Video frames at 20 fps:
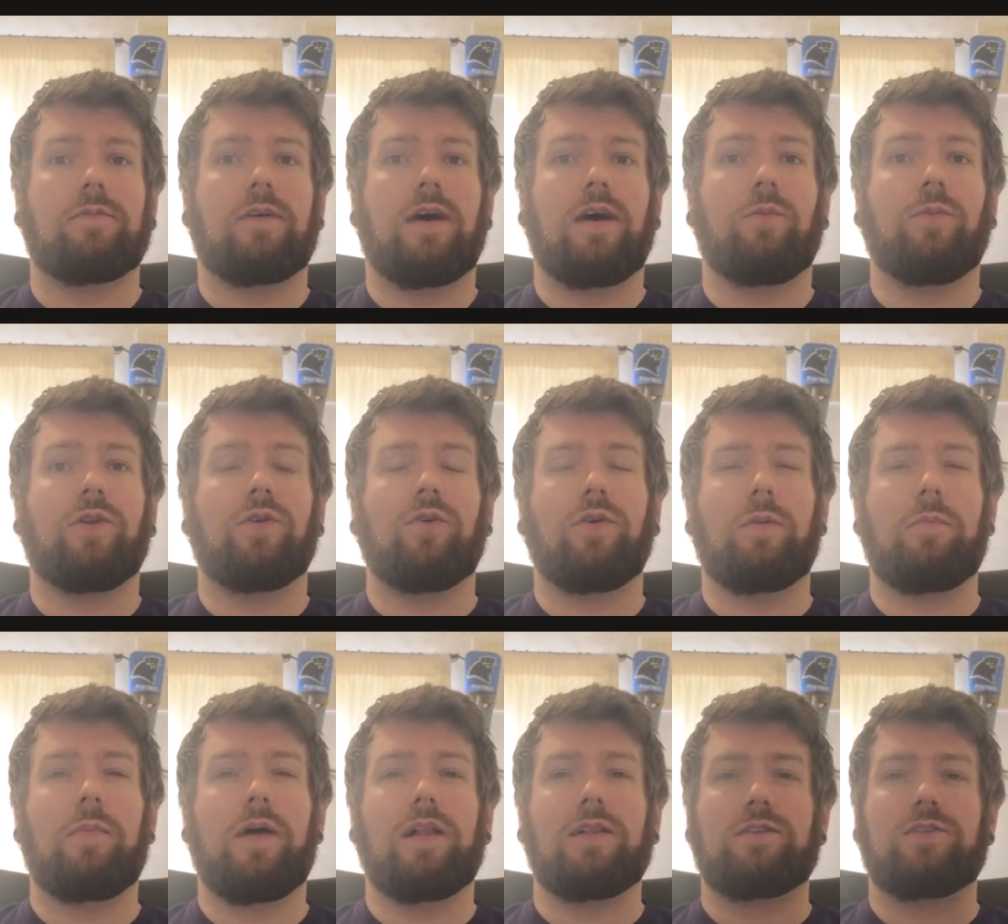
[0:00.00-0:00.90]
And we don't want
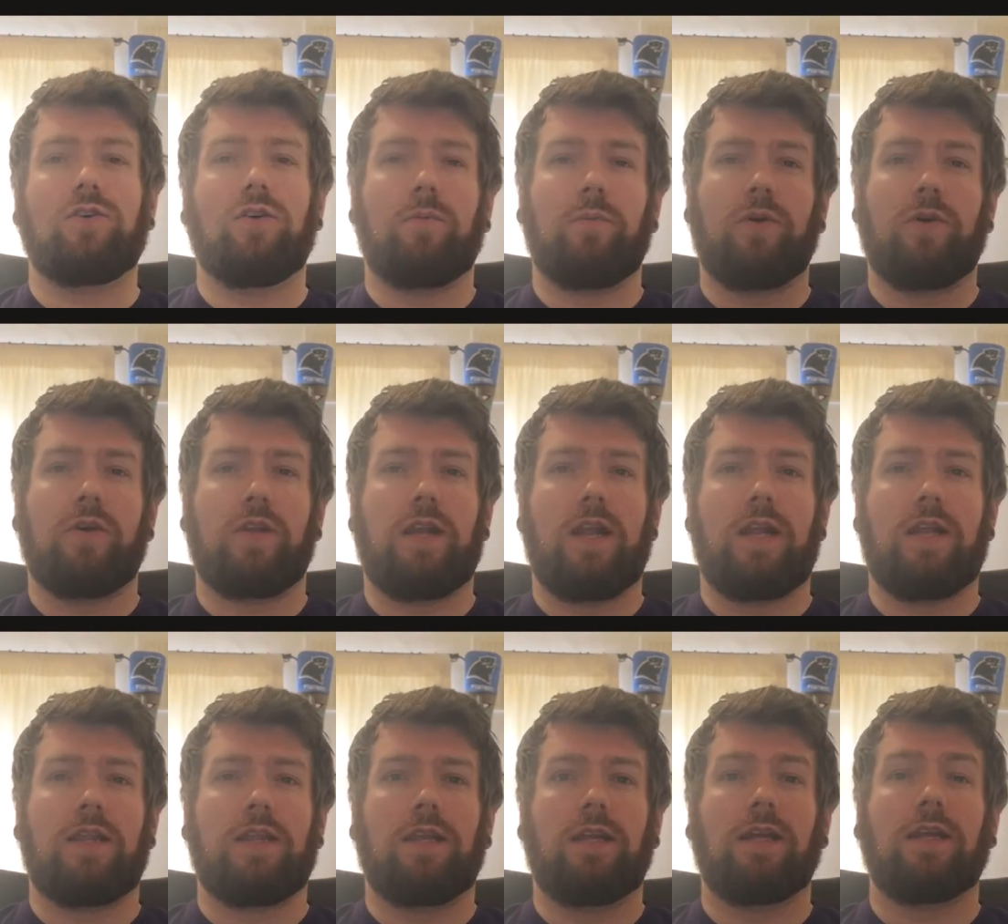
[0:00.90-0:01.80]
to melt or burn
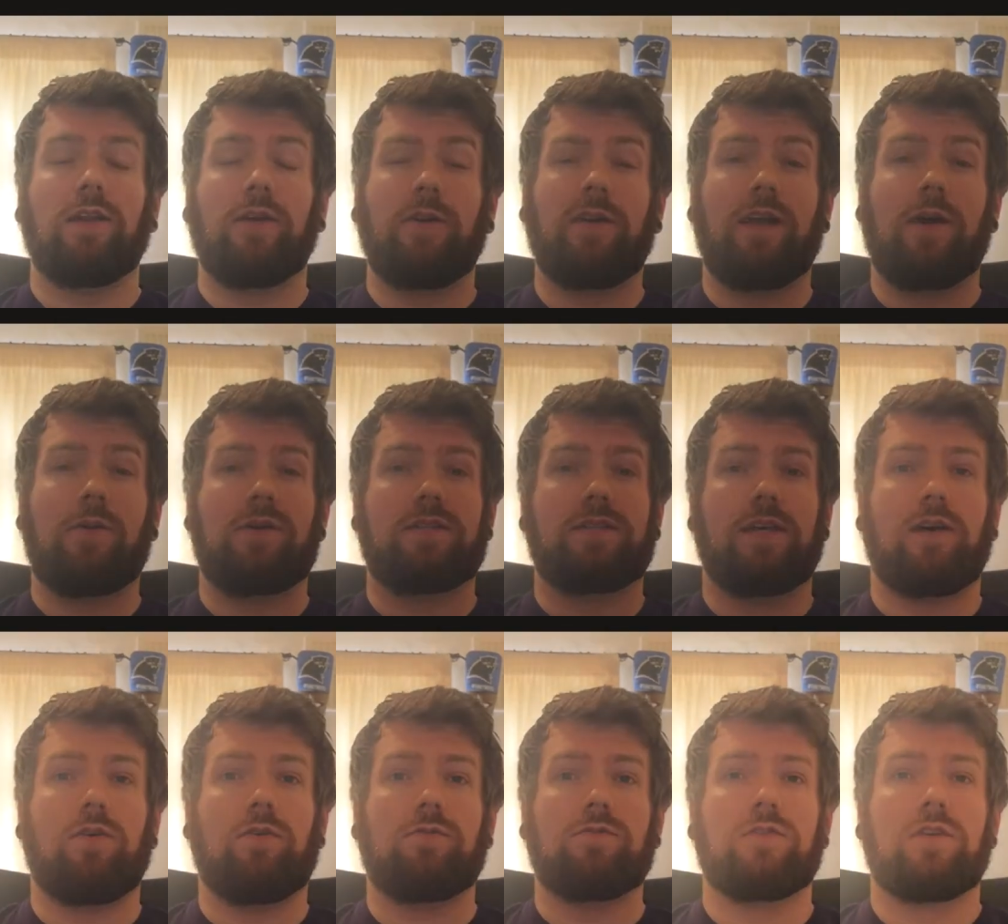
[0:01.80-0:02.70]
anything, including
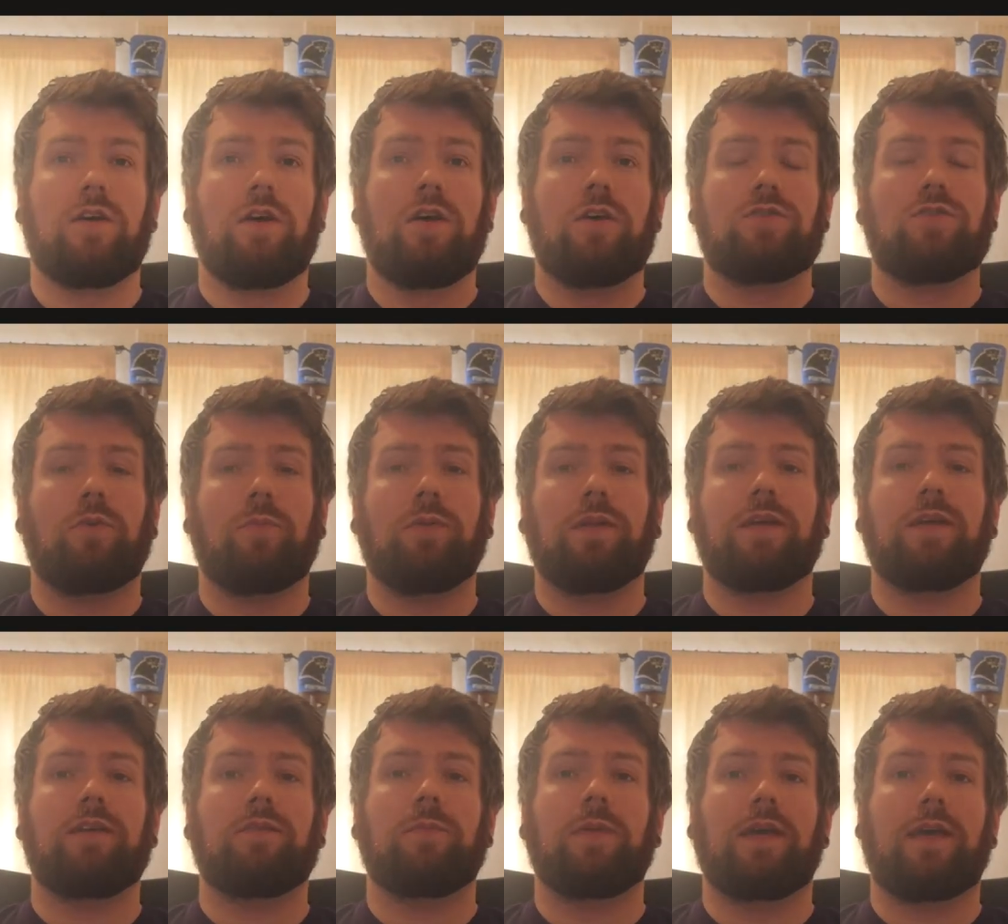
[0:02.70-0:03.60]
ourselves, so
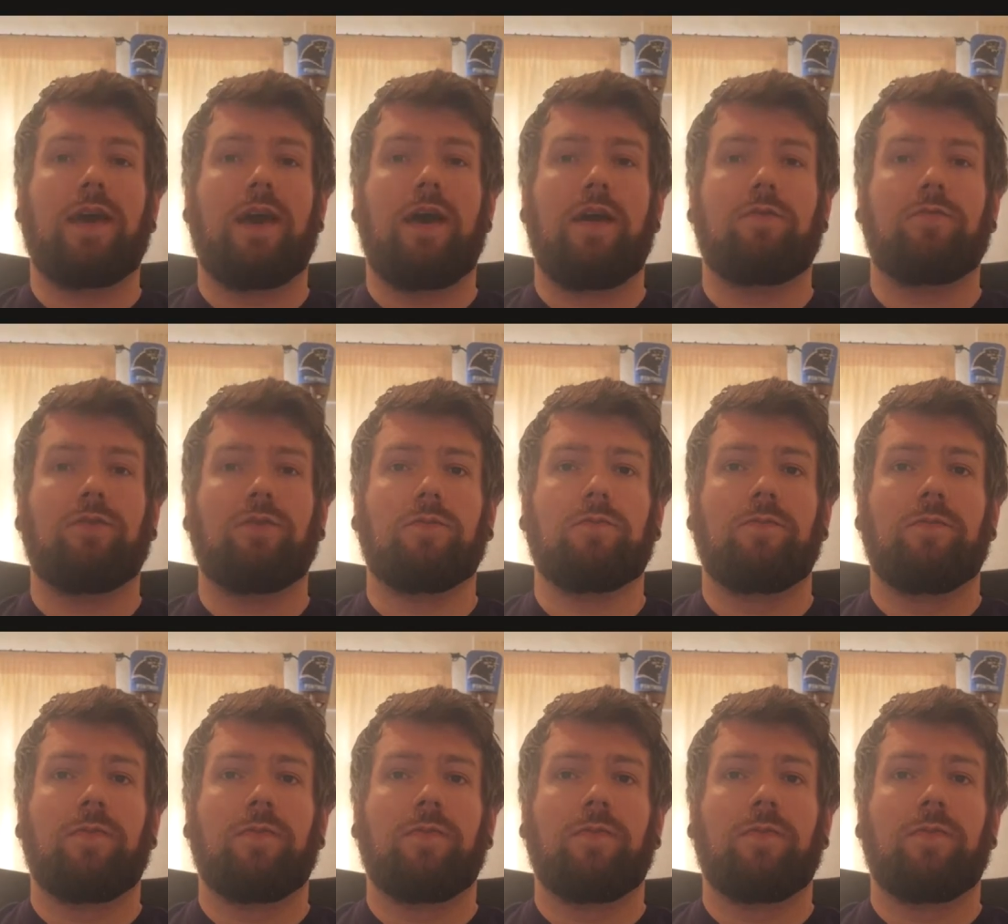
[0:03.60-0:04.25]
please be careful.